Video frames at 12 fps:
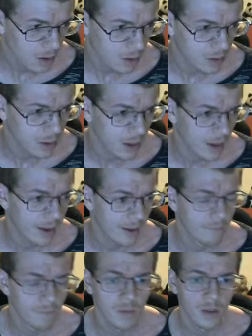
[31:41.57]
Yeah.
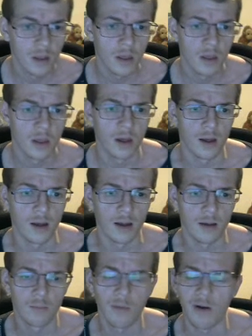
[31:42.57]

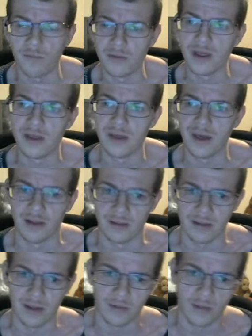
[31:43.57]

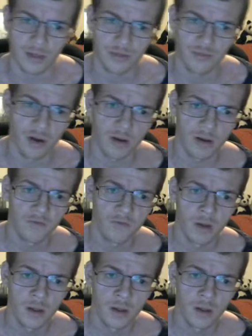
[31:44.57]
Yeah, that's fair enough.